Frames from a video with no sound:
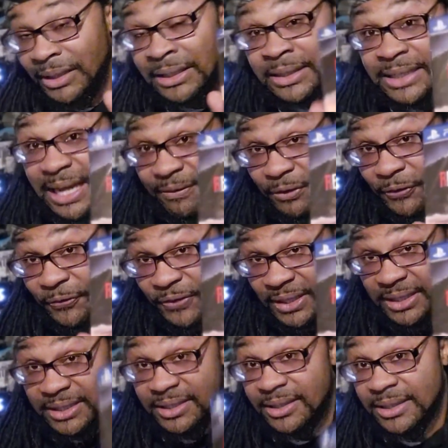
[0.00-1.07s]
Never
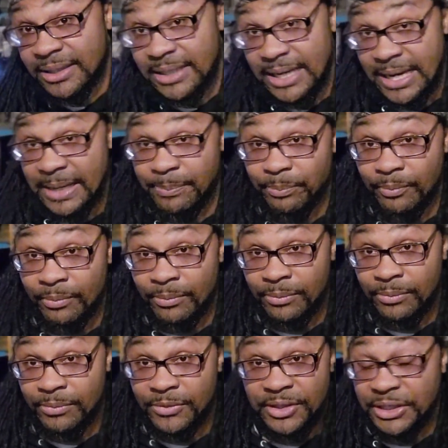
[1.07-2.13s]
finished this game,
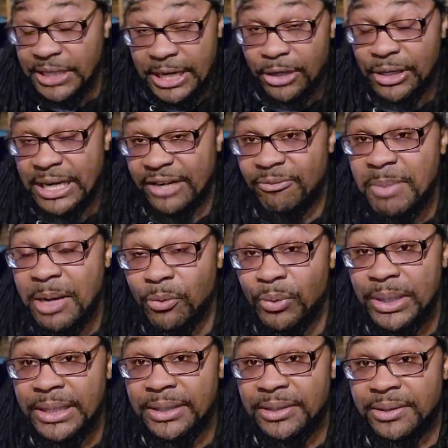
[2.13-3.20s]
scared out of my
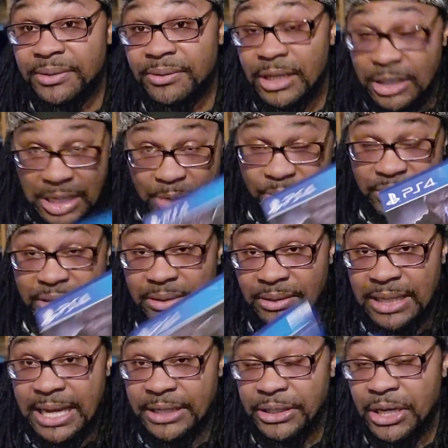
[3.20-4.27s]
wits. You know, I was a
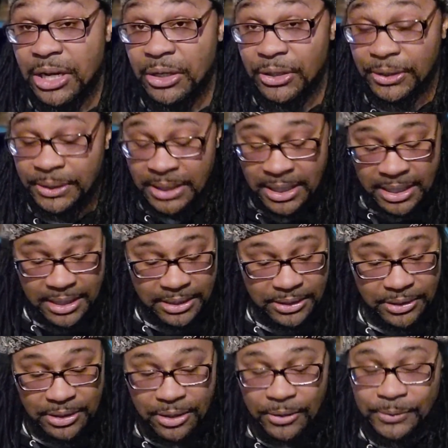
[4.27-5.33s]
lot younger,
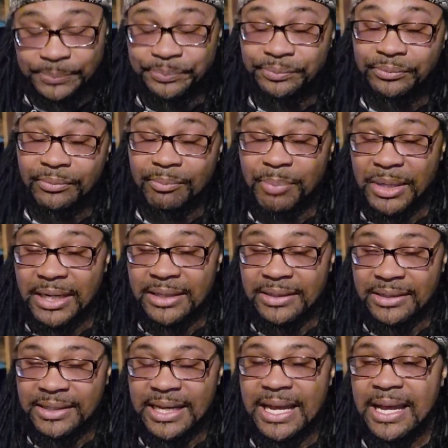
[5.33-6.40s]
you know, but
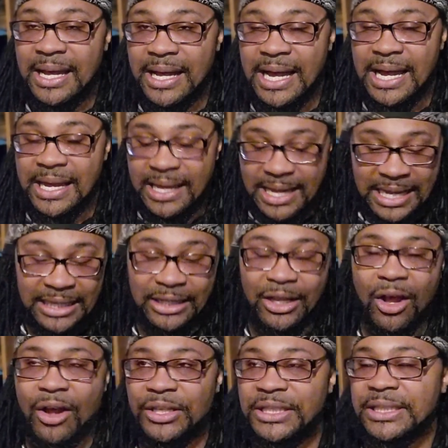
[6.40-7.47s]
yeah, I
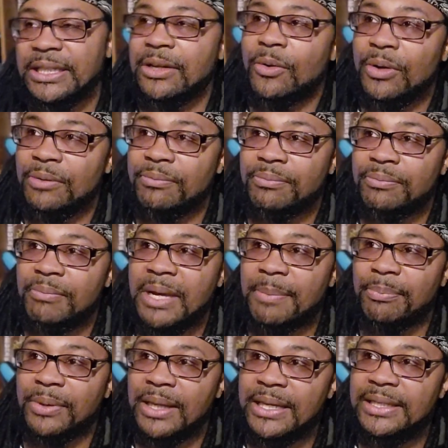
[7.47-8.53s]
lost it on my
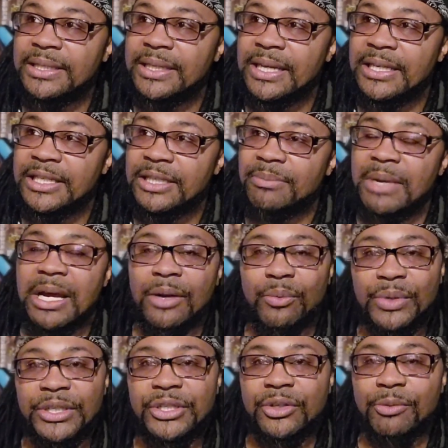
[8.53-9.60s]
PlayStation, my
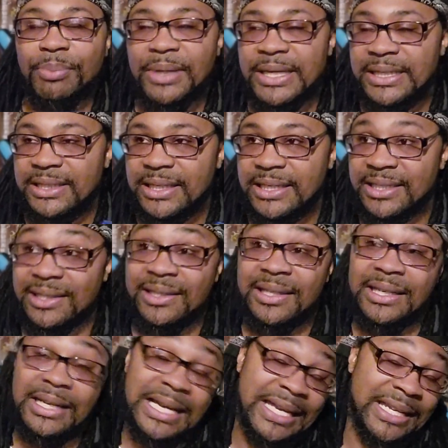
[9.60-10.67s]
original PlayStation.
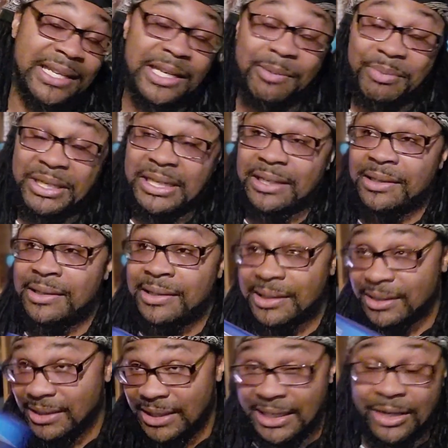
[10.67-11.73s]
Then I ended up getting
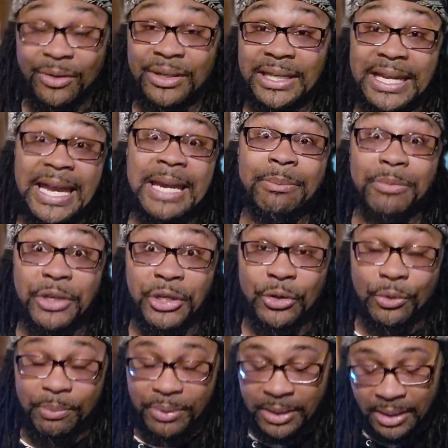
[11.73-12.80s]
it on
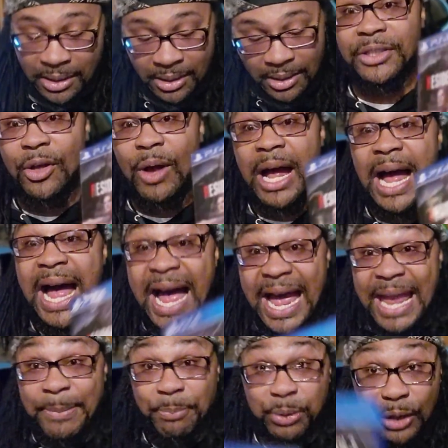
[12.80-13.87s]
GameCube. So
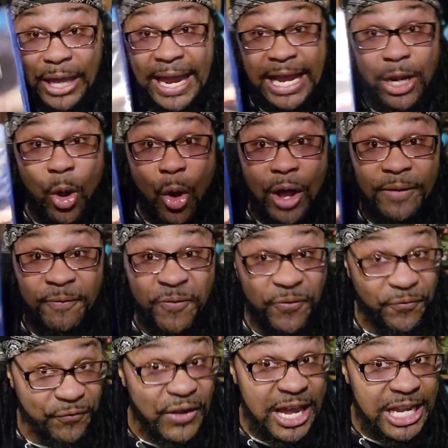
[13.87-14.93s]
I plan on
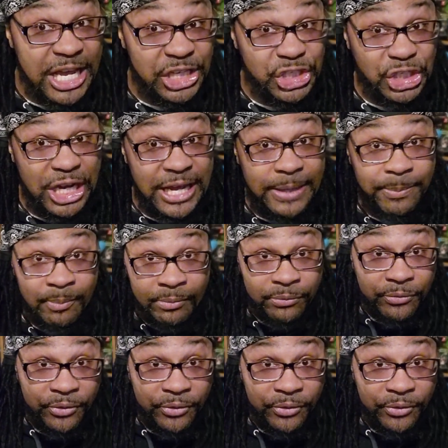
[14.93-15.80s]
finishing